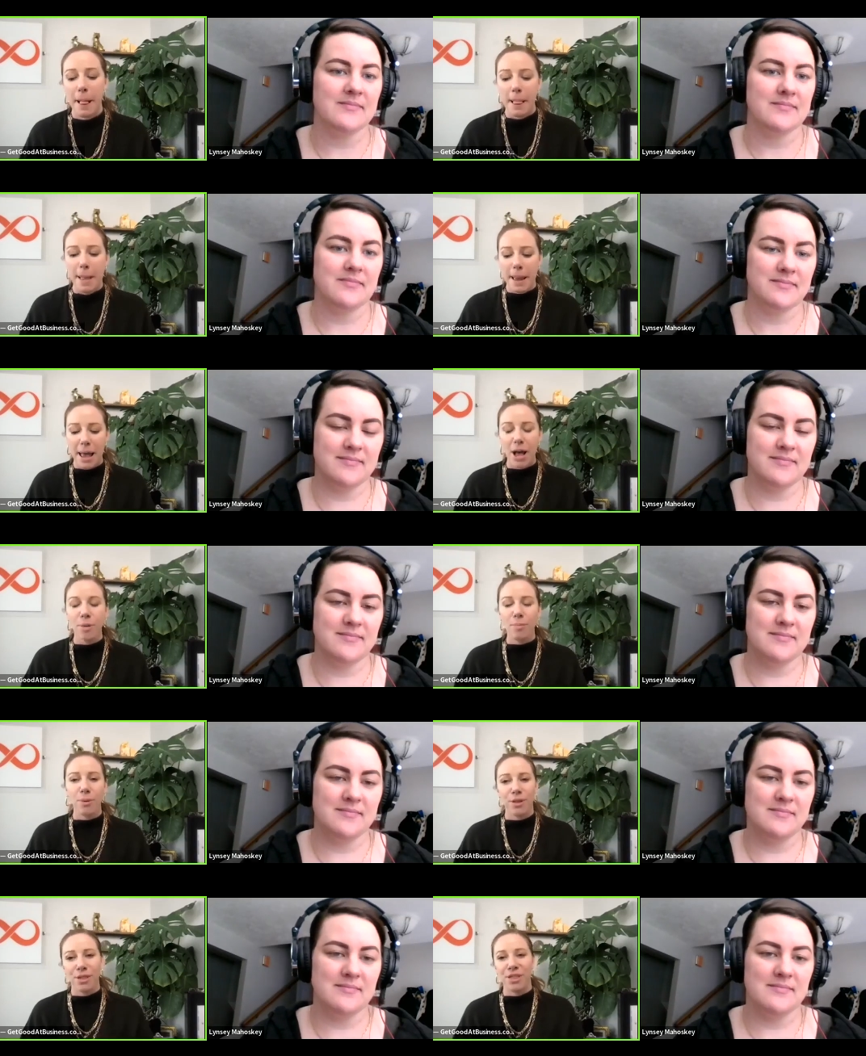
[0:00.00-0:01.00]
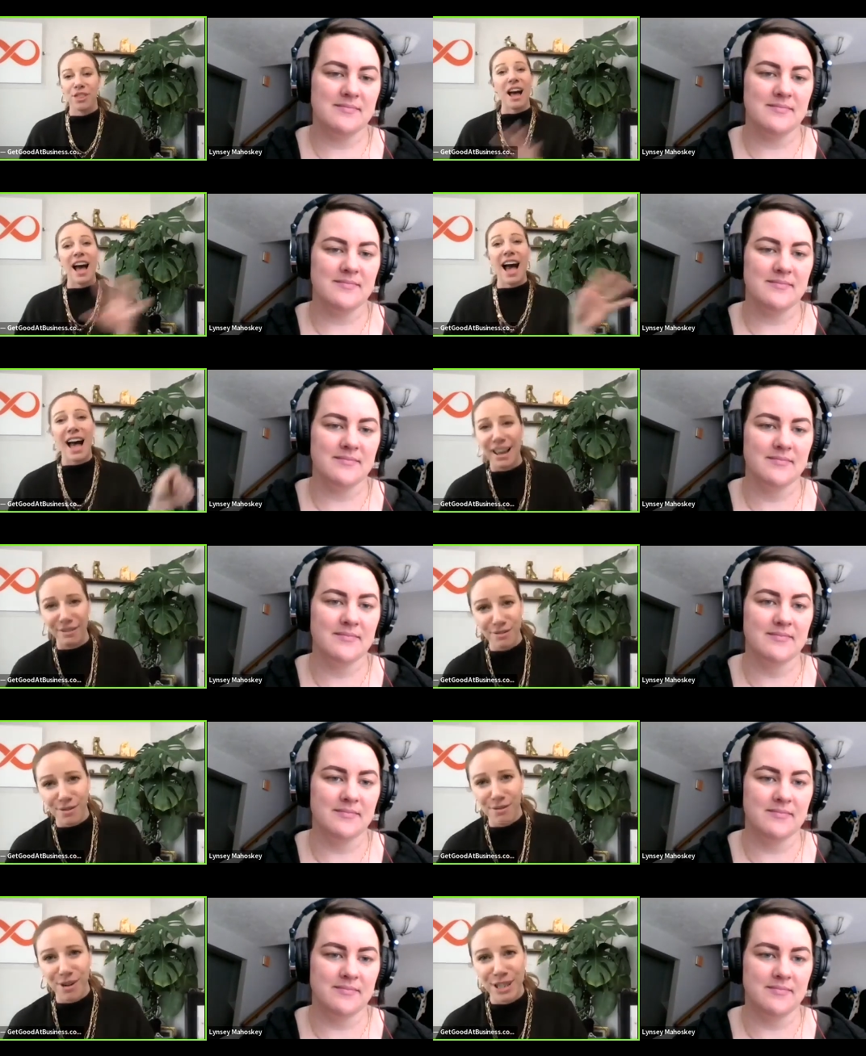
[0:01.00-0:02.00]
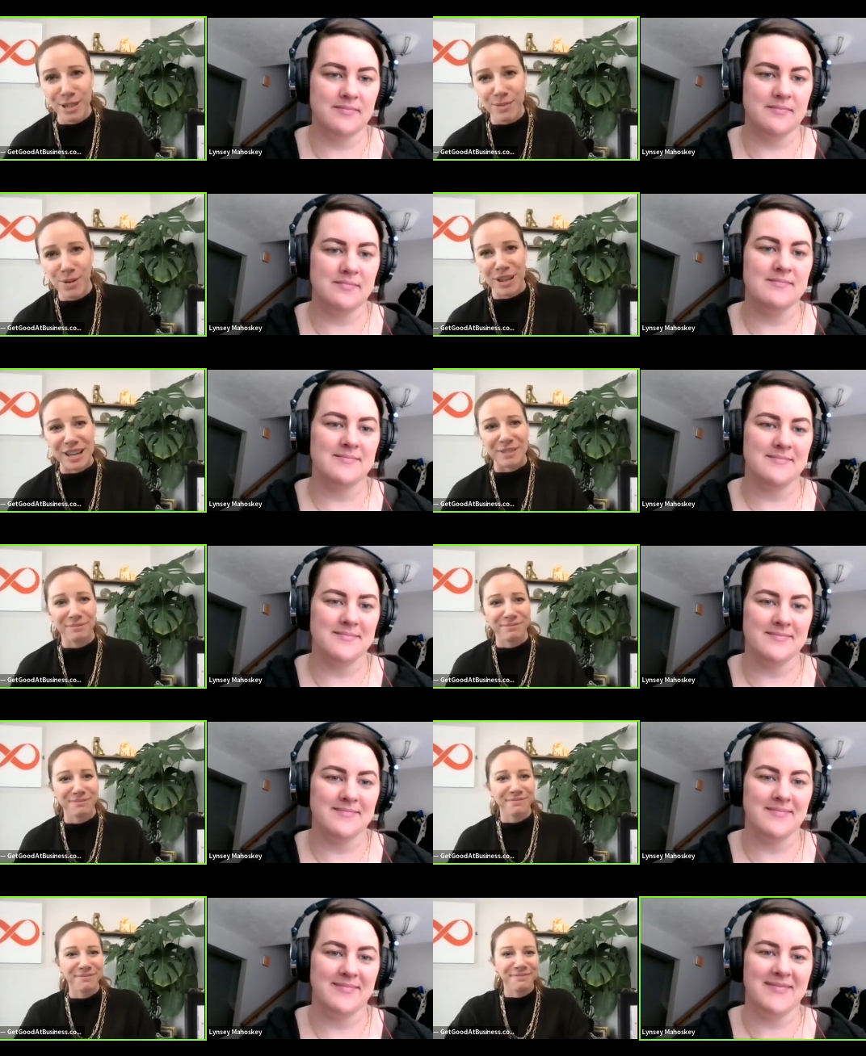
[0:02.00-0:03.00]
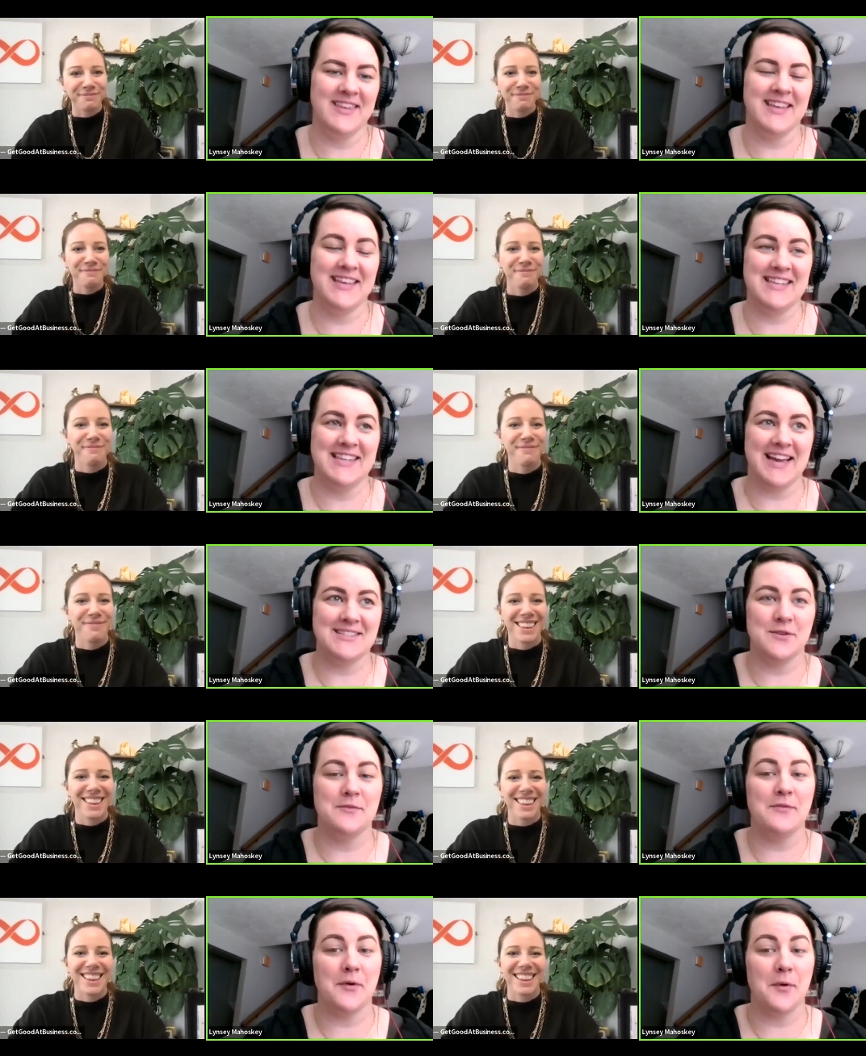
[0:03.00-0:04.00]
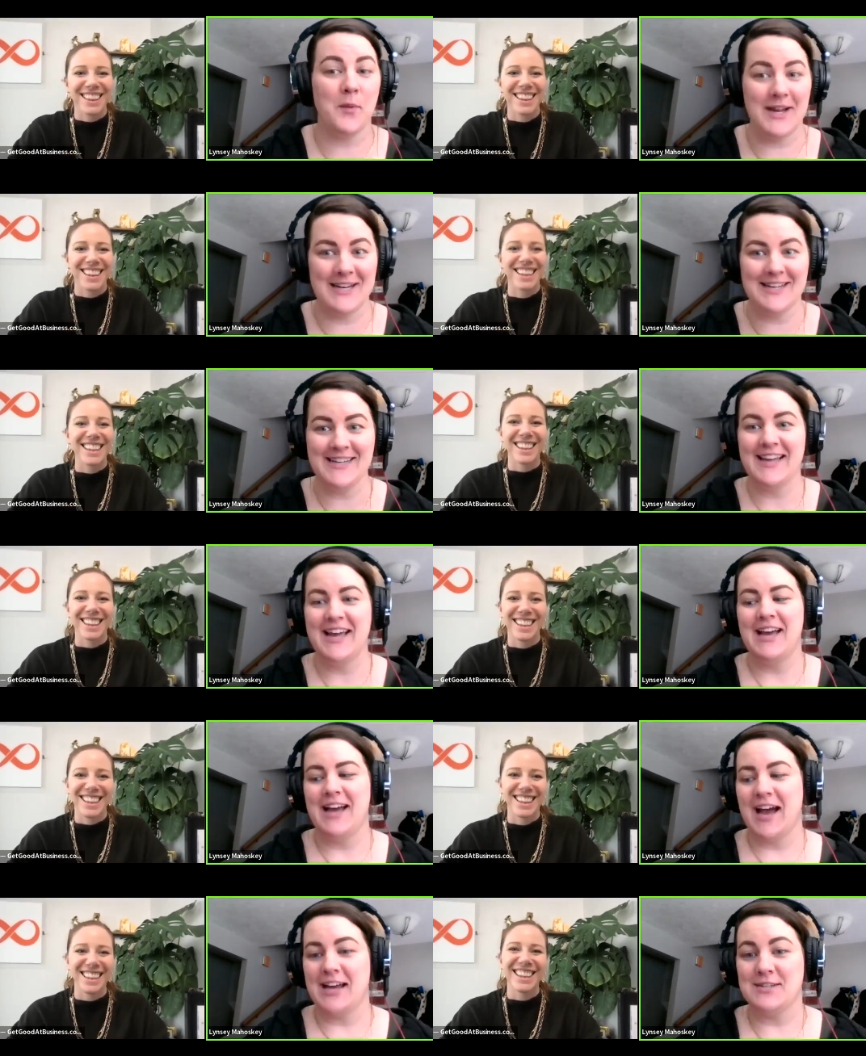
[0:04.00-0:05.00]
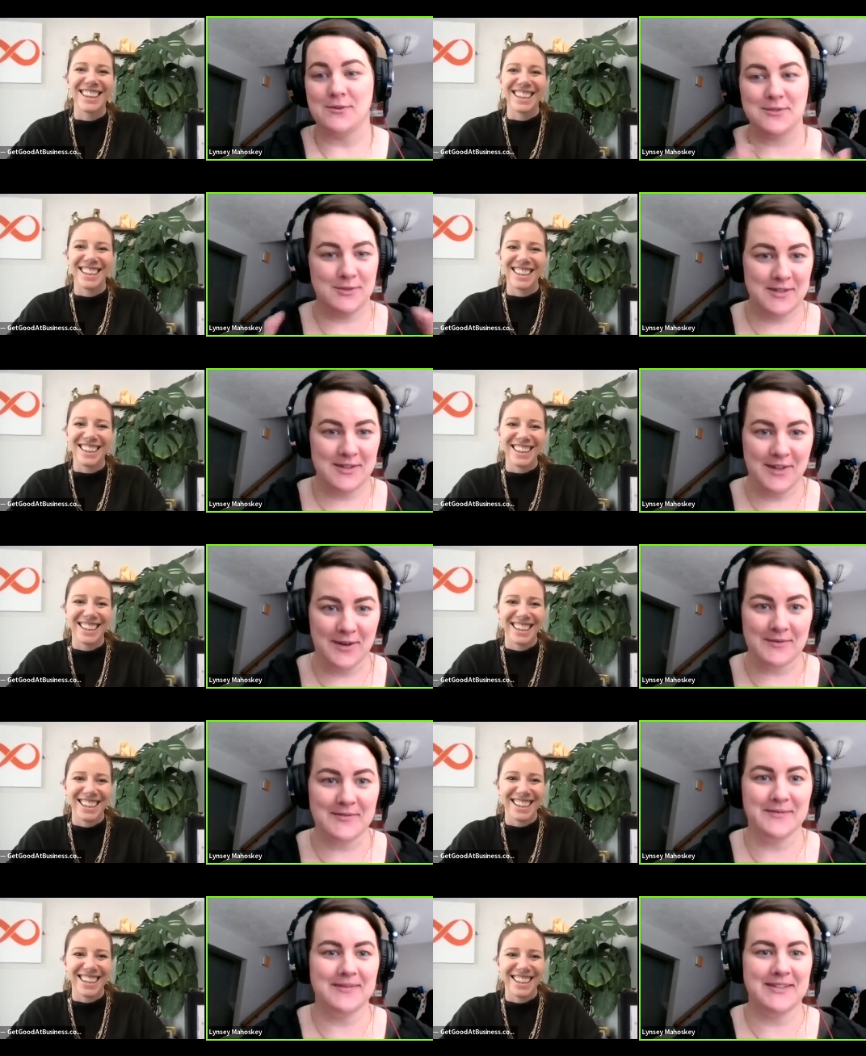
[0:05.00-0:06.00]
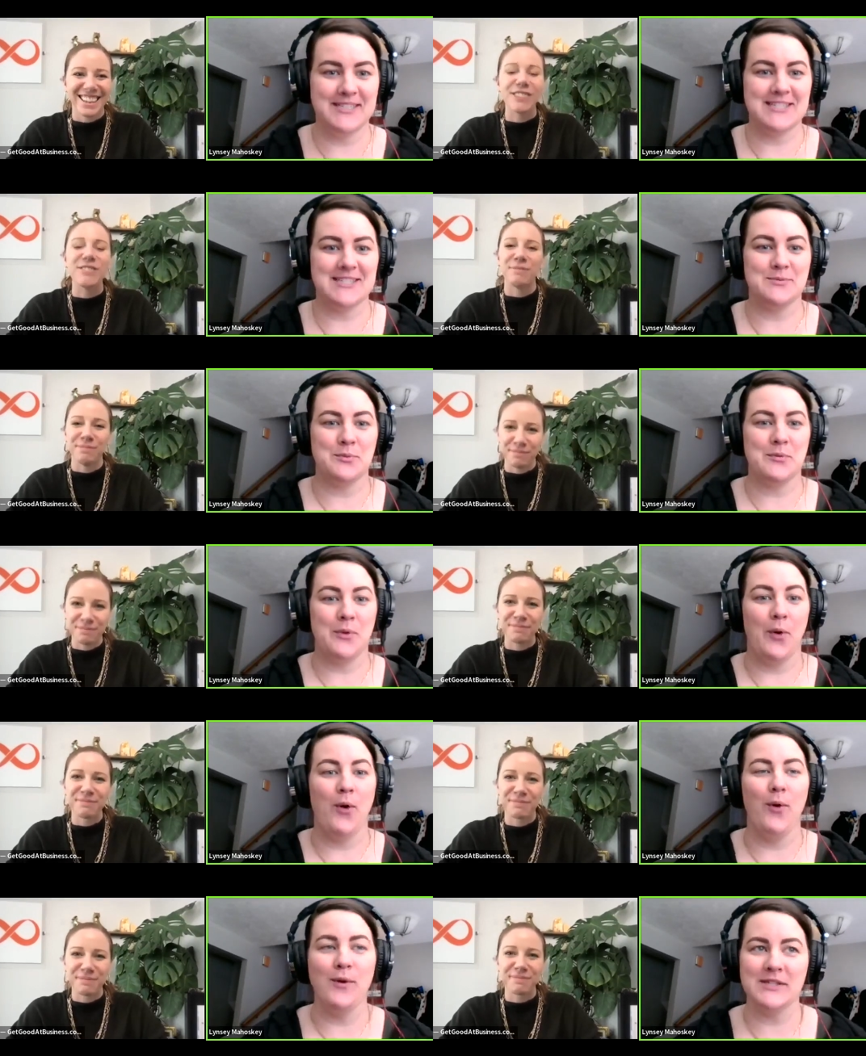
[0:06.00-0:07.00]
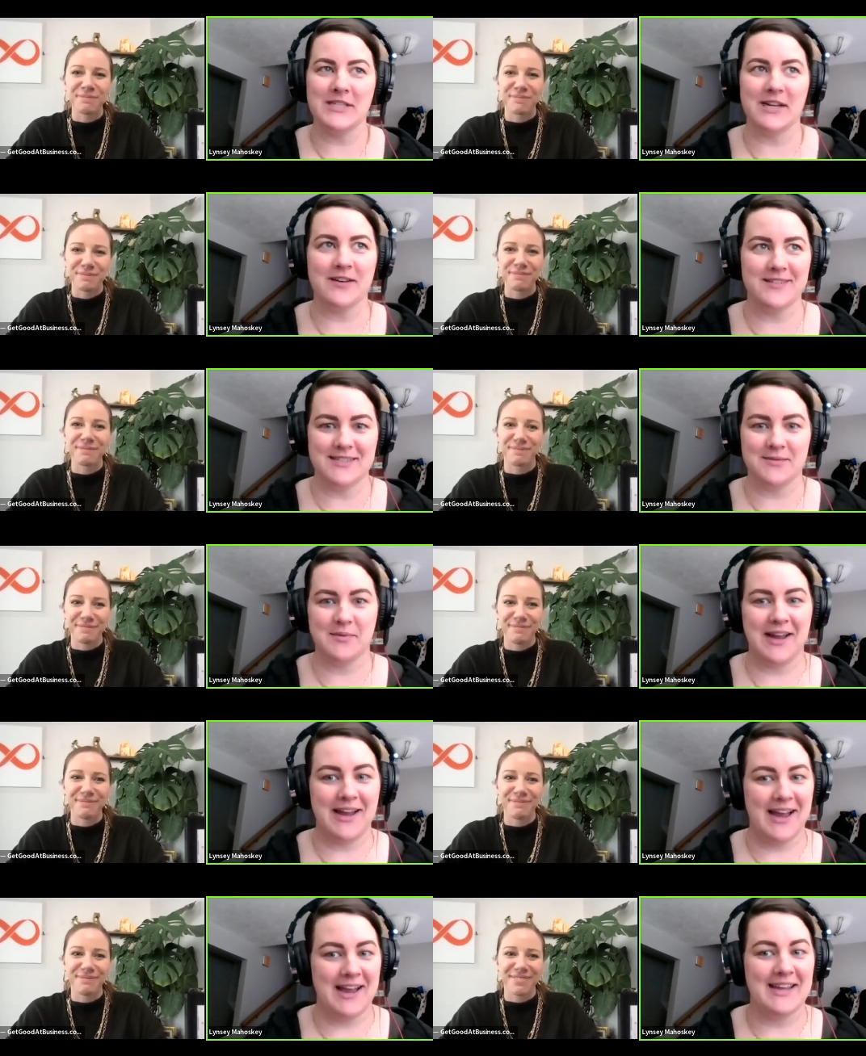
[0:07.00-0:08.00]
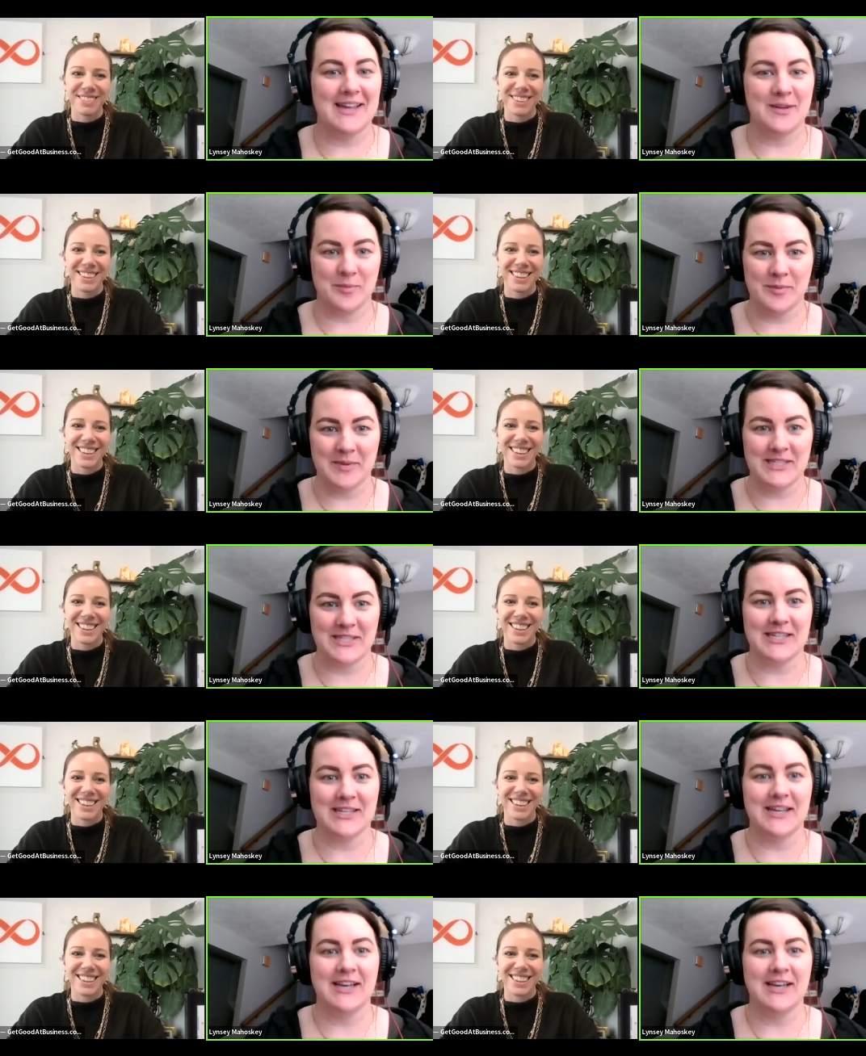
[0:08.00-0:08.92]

Speaker 1: help the hive run smoothly.
Speaker 2: Yeah. So for one, I don't do it alone, which is the whole entire reason why I implemented